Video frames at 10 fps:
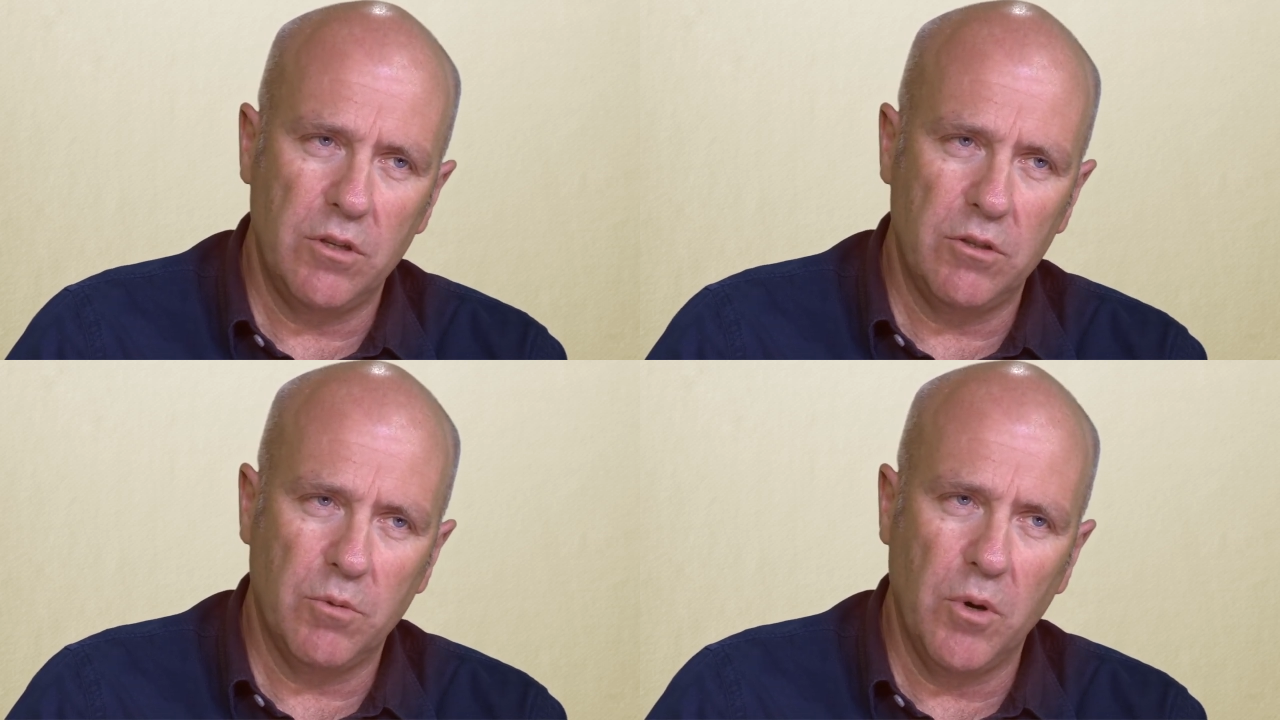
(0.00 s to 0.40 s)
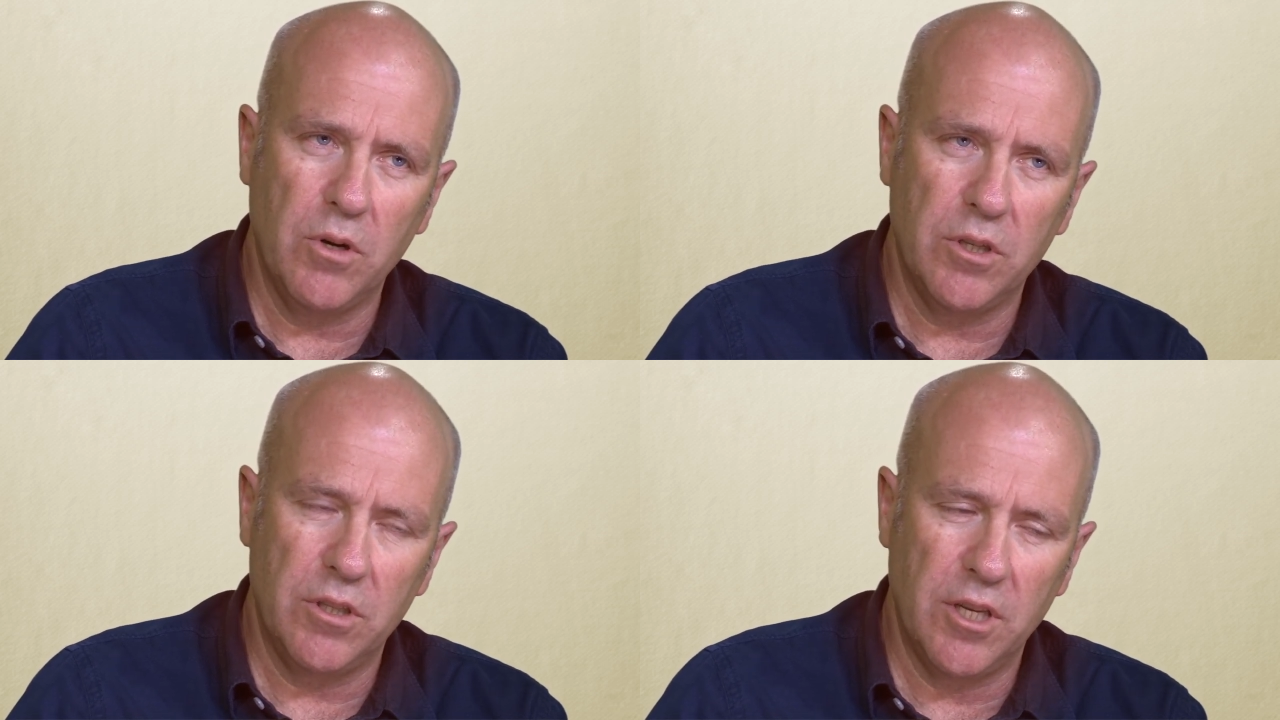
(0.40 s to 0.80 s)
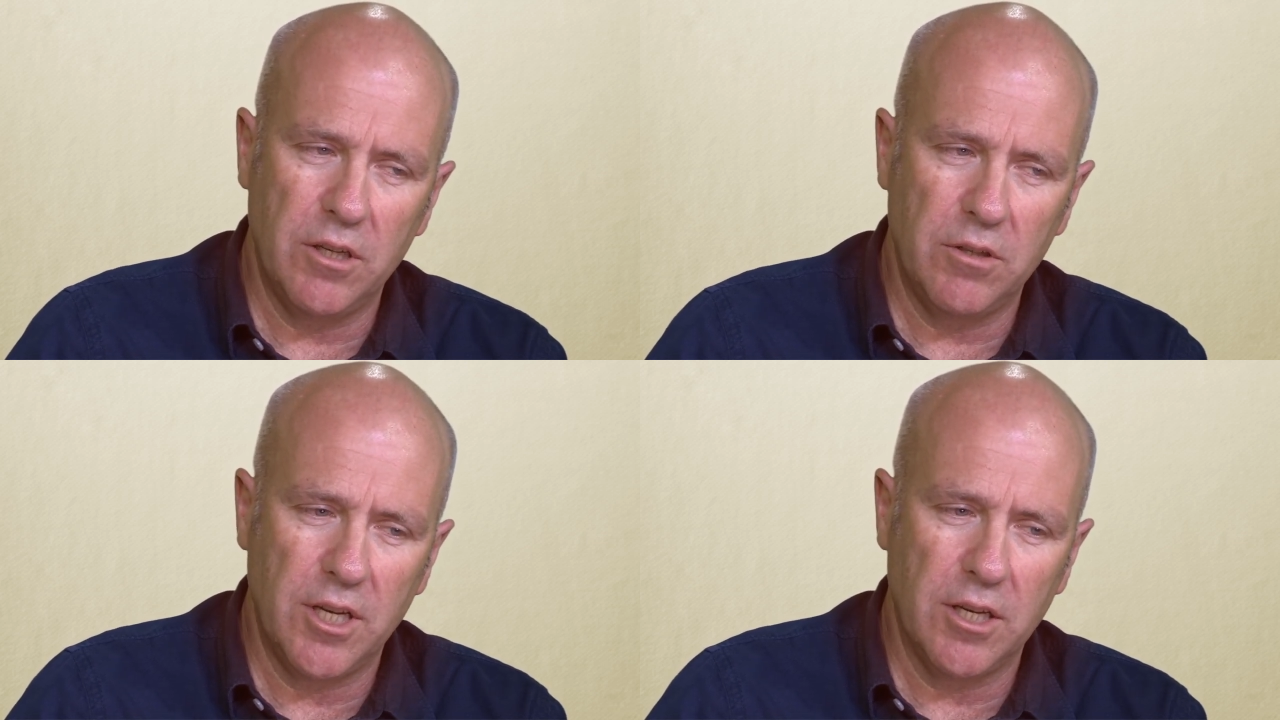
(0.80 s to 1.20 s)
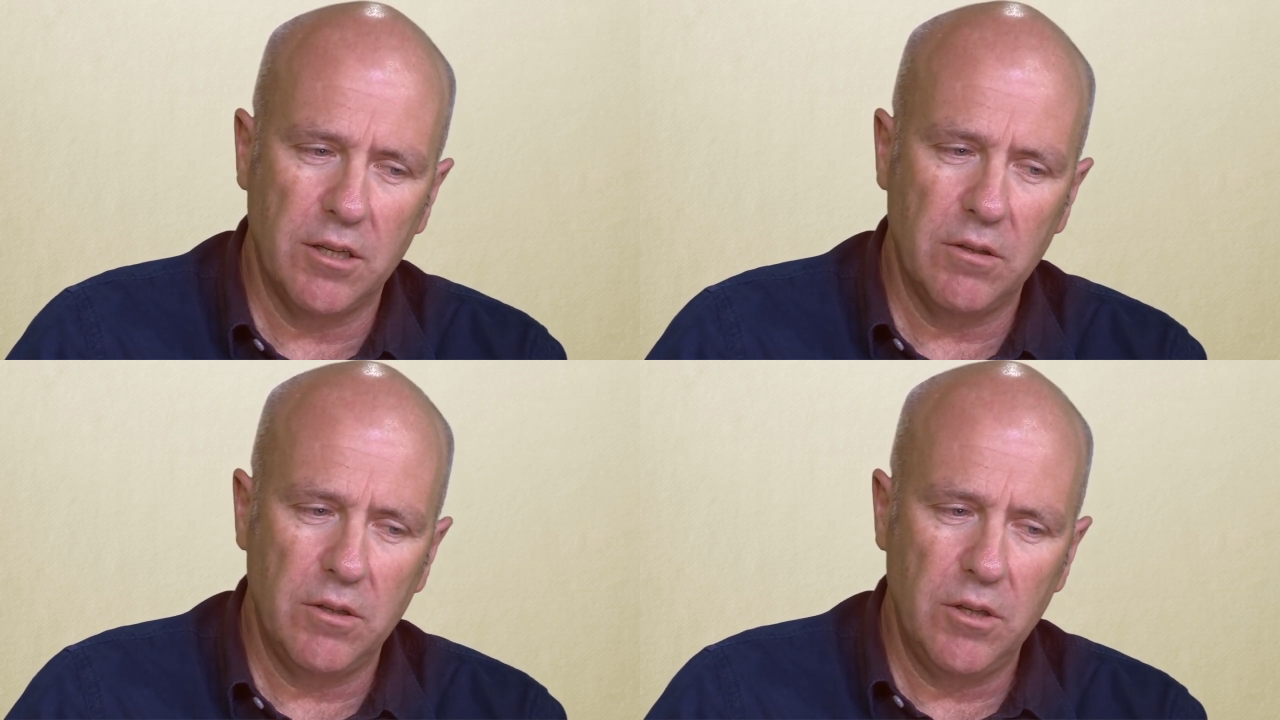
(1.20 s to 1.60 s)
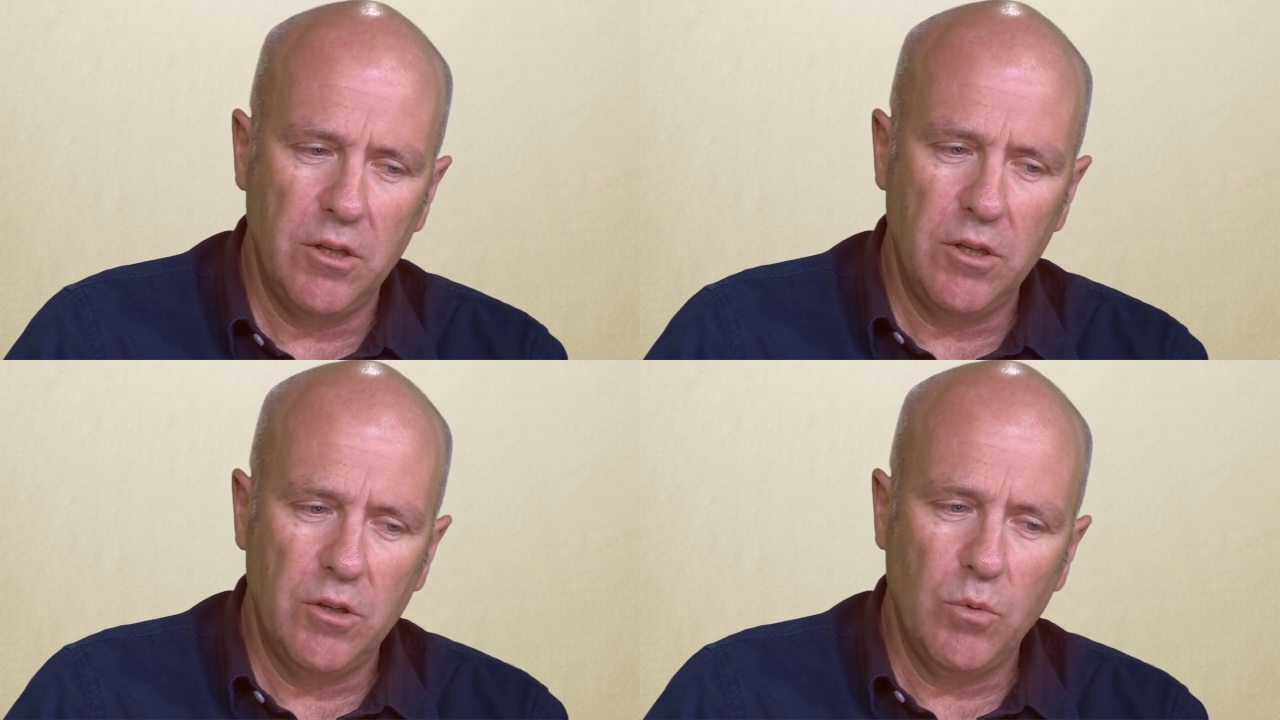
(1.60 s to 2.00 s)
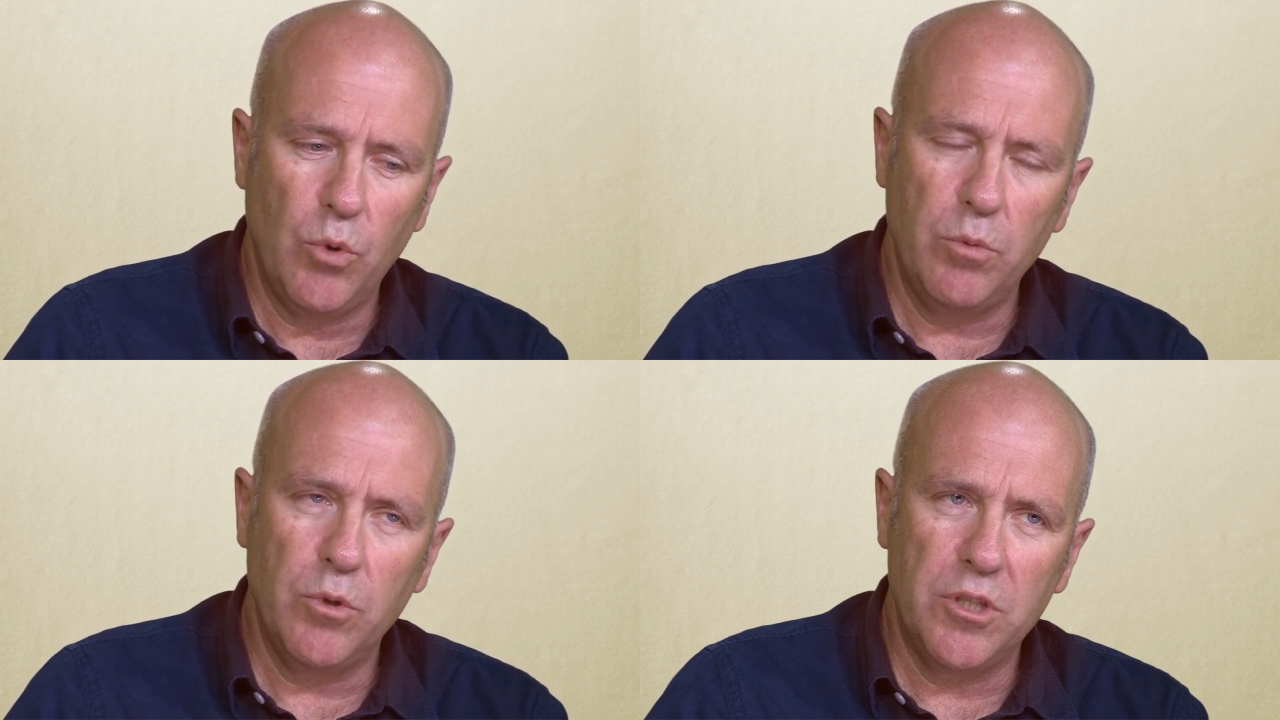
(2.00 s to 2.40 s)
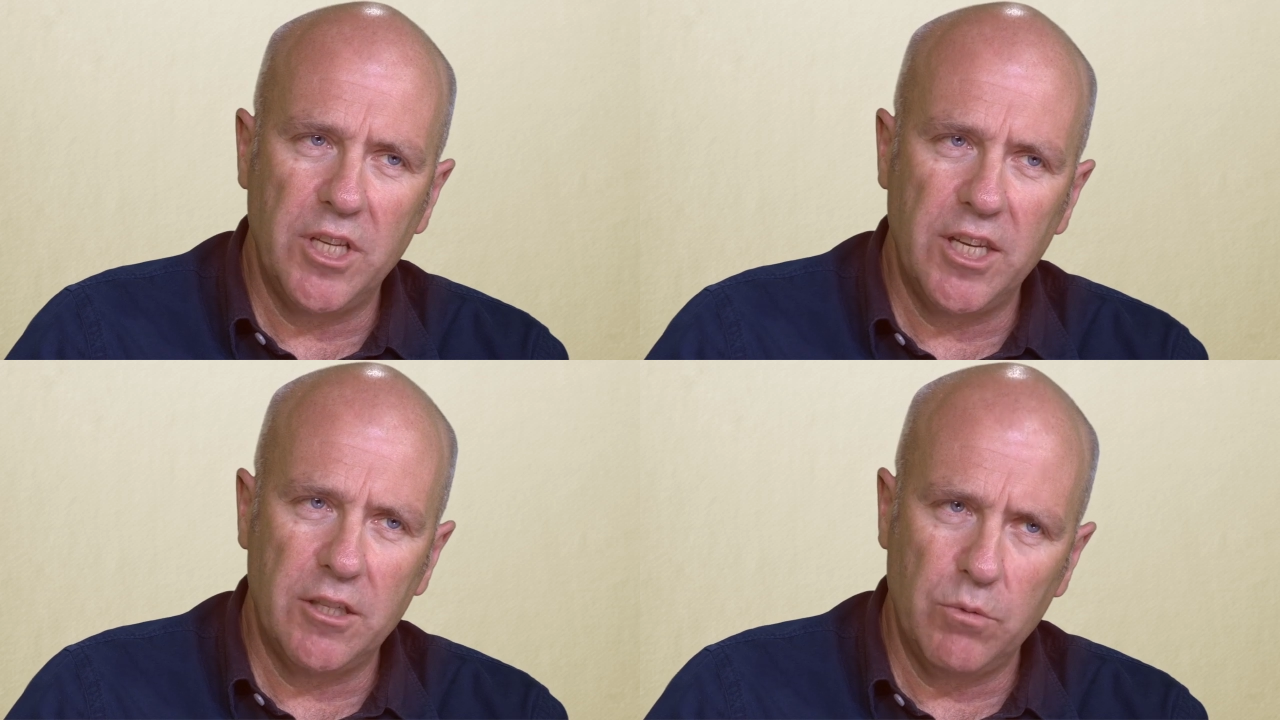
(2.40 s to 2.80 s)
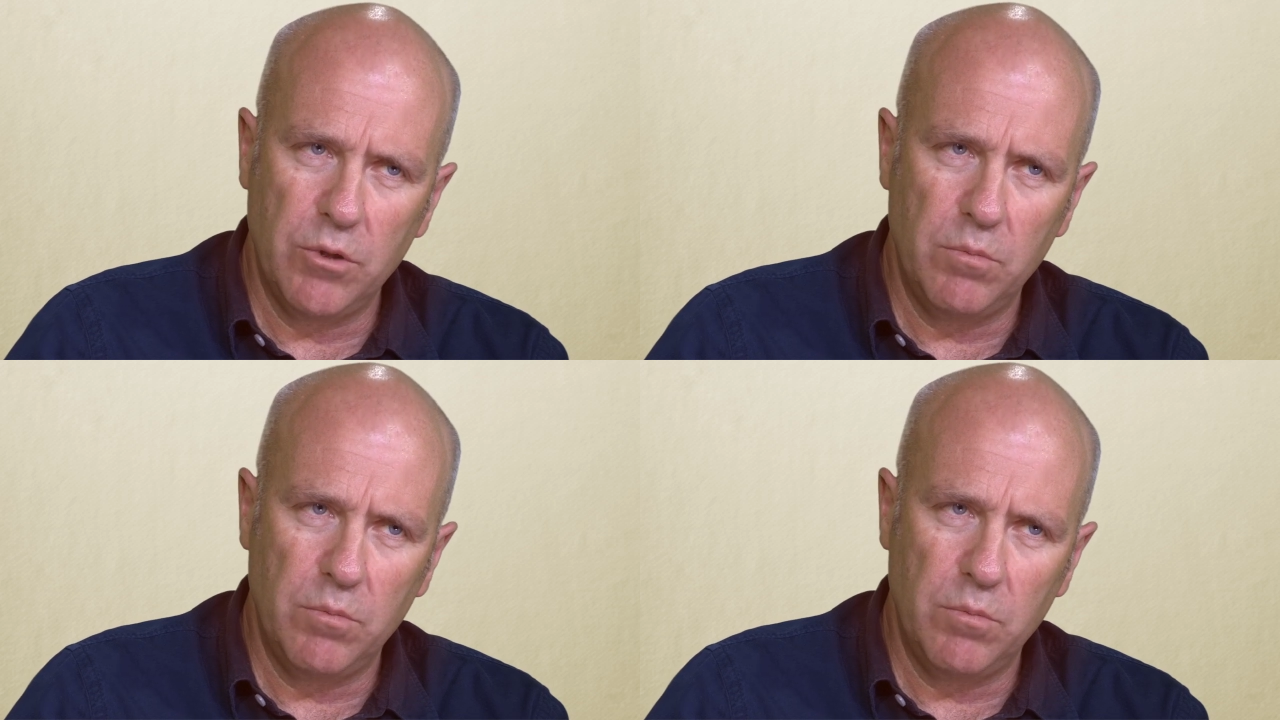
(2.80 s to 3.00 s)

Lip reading: entwined than we would dare to